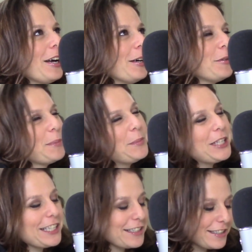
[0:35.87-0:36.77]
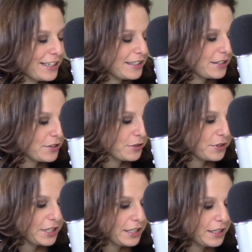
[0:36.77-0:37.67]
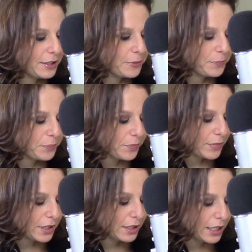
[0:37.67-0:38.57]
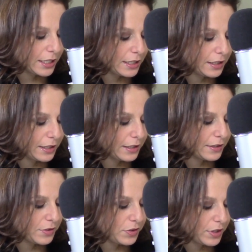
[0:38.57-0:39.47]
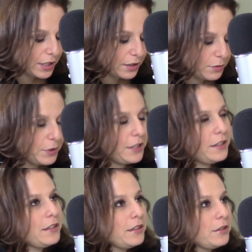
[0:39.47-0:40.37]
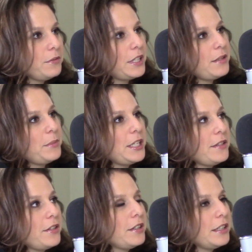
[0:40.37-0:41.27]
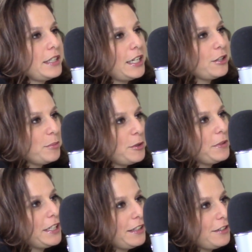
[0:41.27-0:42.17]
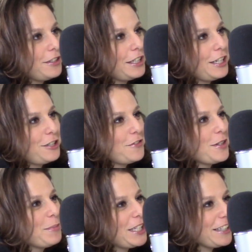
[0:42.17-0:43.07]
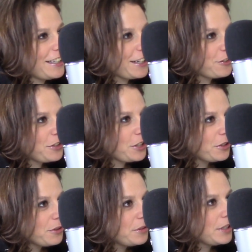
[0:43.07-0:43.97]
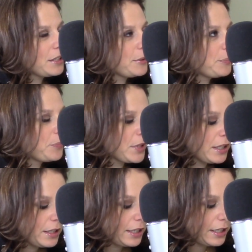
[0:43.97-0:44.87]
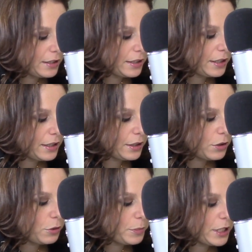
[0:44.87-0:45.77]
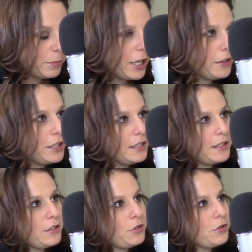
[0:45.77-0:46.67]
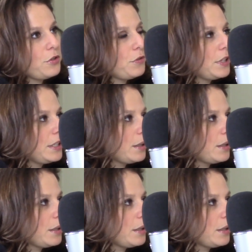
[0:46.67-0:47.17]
Or maybe less concisely. So the idea is that we think resumes are a terrible way to gauge if somebody can actually code, and they open up hiring decisions to any